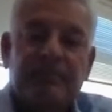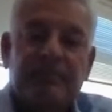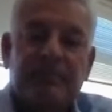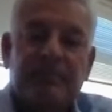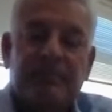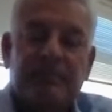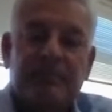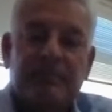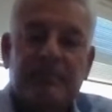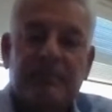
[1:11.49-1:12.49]

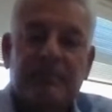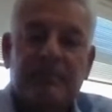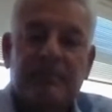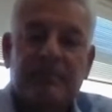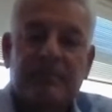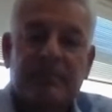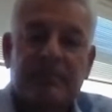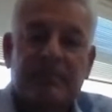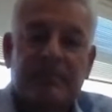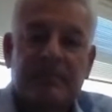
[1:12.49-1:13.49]

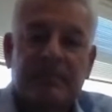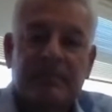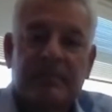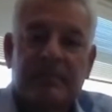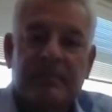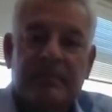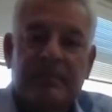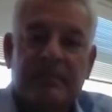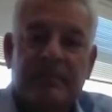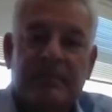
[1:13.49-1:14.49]

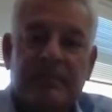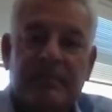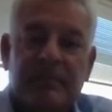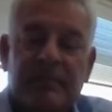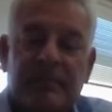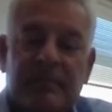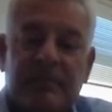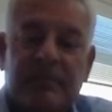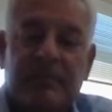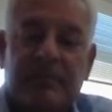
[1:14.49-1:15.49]

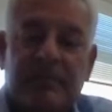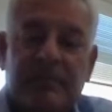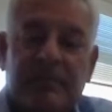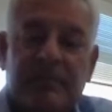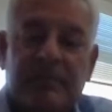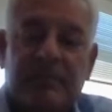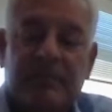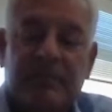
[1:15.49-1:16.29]
[no speech]